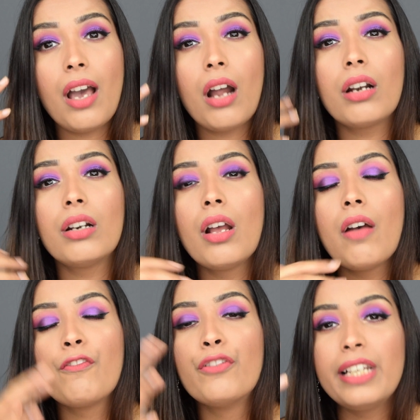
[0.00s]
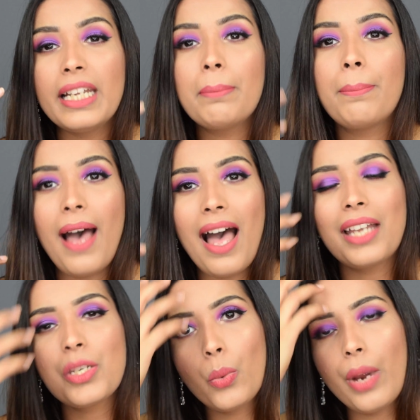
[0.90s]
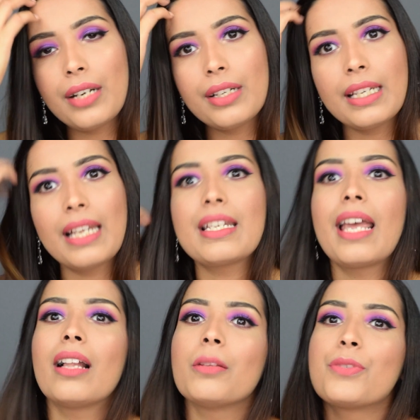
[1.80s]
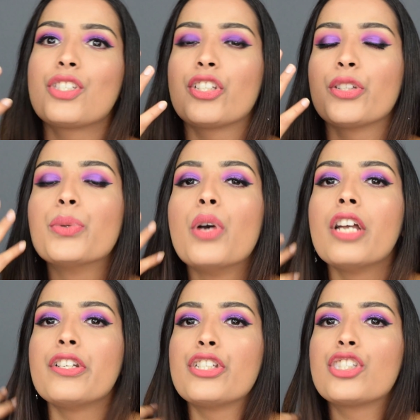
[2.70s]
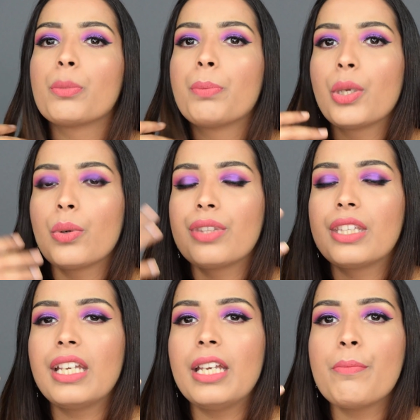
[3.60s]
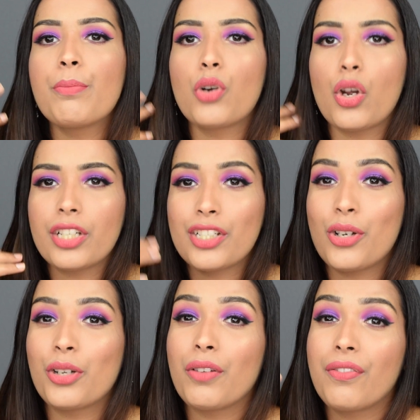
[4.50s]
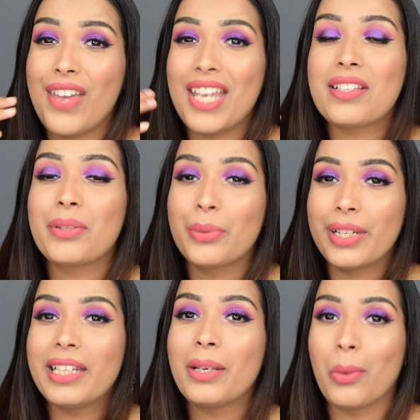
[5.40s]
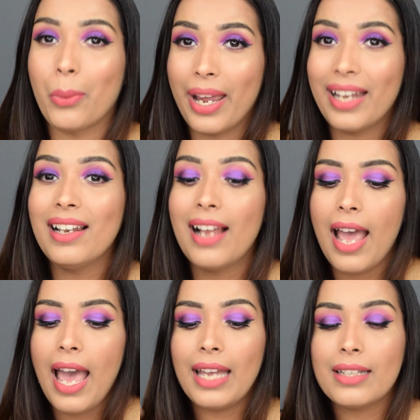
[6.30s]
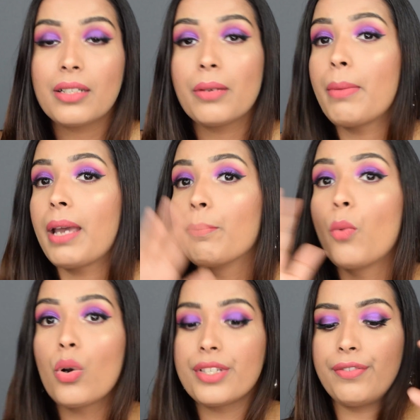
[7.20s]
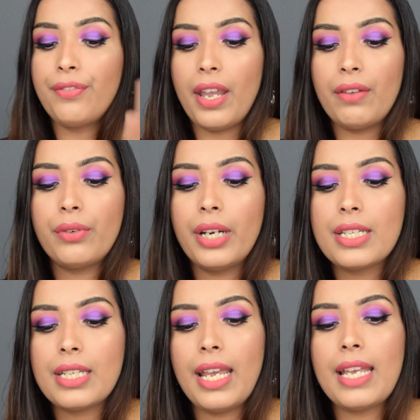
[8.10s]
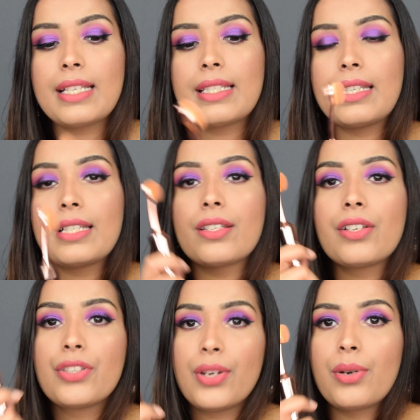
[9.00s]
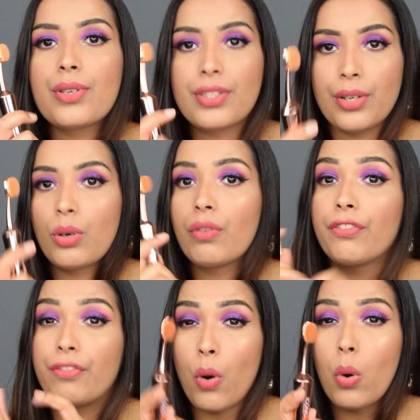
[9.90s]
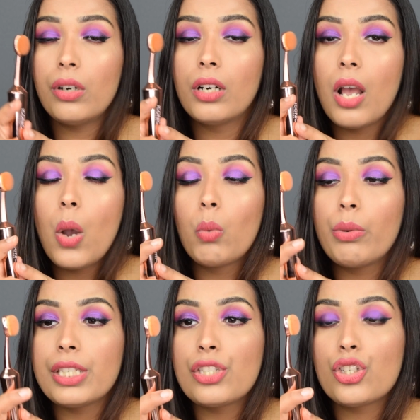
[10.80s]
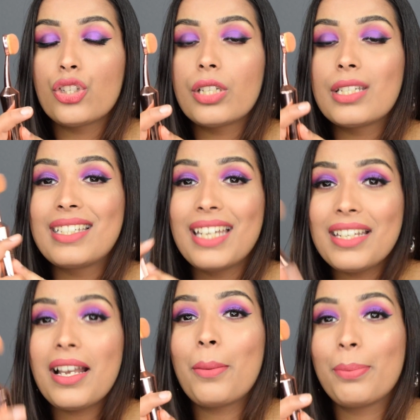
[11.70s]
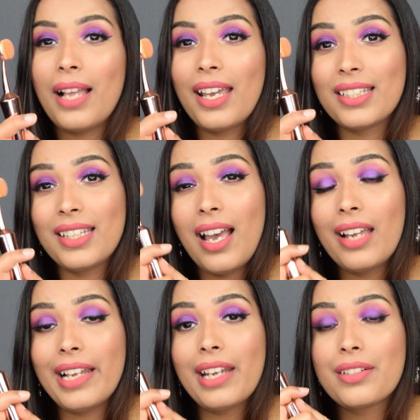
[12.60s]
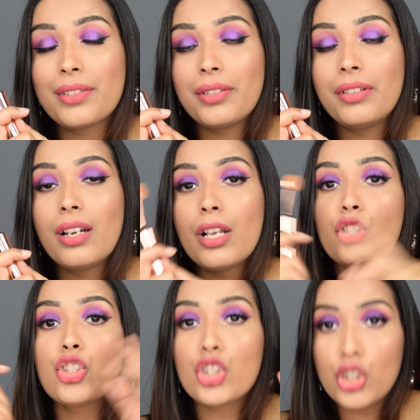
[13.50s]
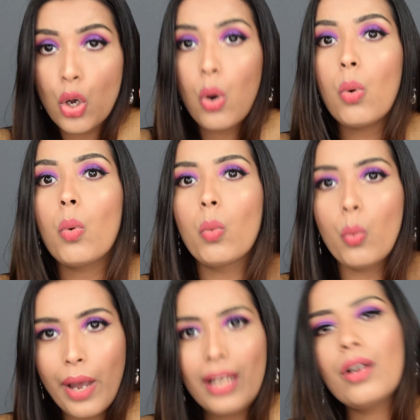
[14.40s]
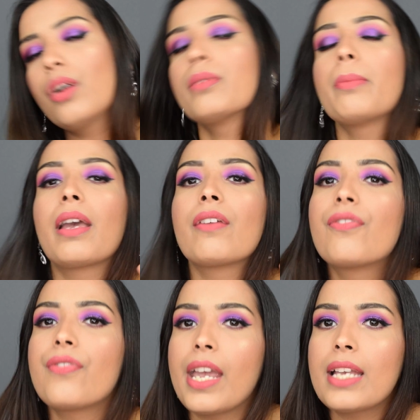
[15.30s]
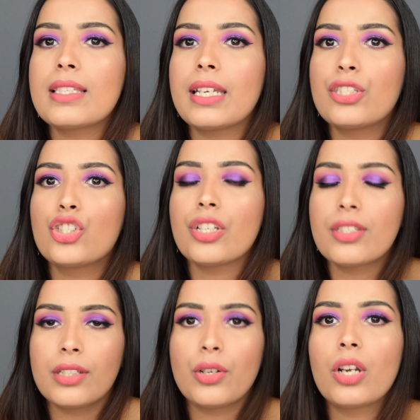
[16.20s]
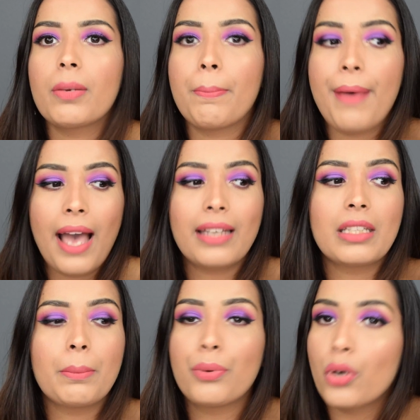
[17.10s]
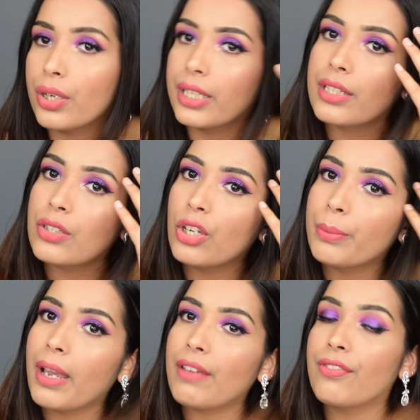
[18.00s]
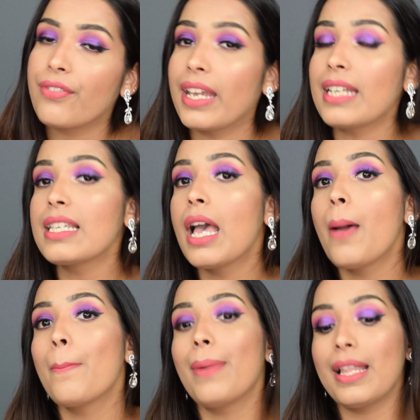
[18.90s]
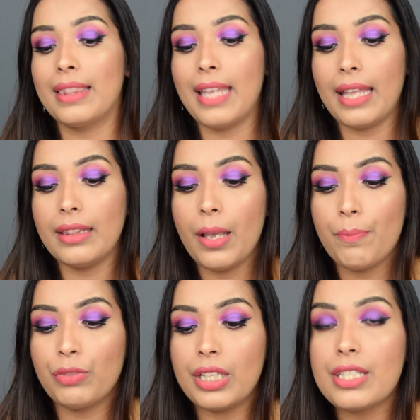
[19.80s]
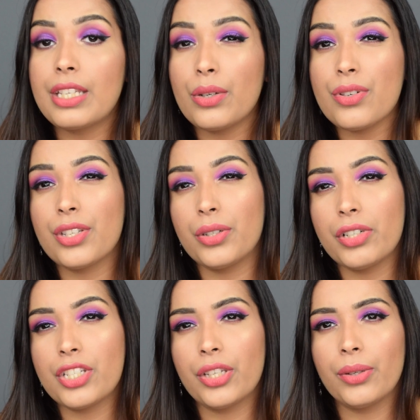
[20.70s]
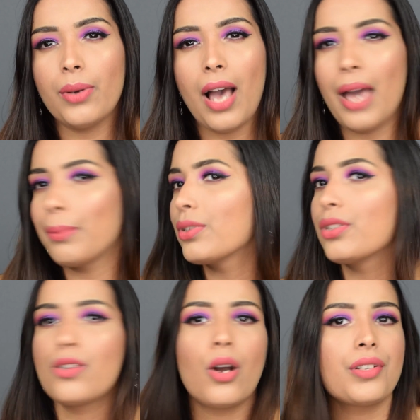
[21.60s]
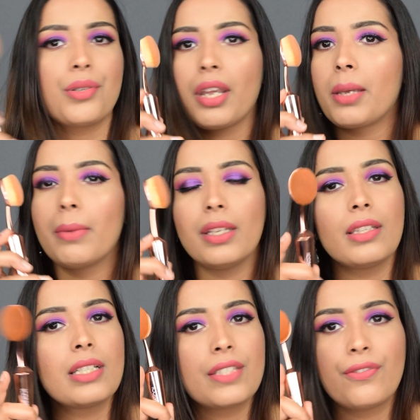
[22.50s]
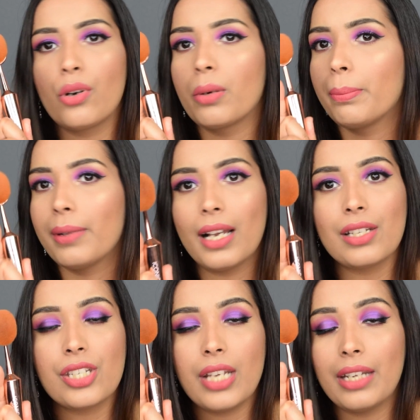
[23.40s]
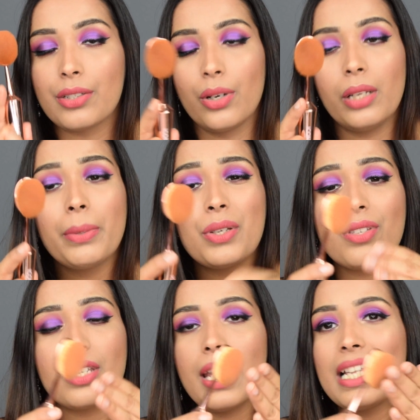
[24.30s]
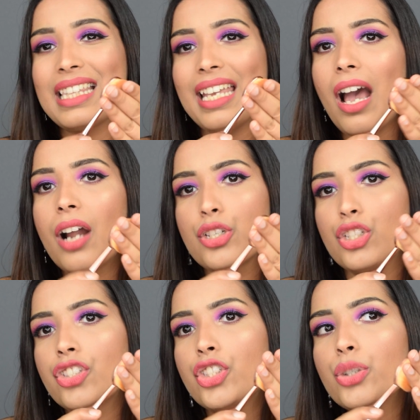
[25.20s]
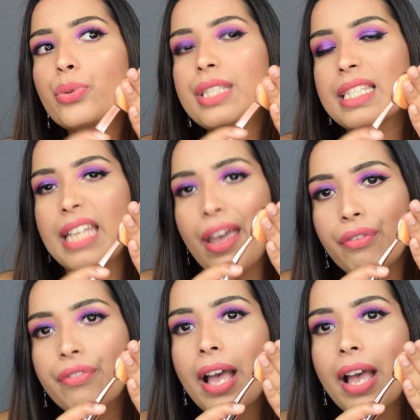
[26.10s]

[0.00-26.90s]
are fully packed, where it helps to distribute the product on your face really well. And my most favorite is this 004, which did apply the highlighter so well on my face. It just did not pack the product on my face. But then the 002, I would not recommend this for blush at all, because they are just too stiff,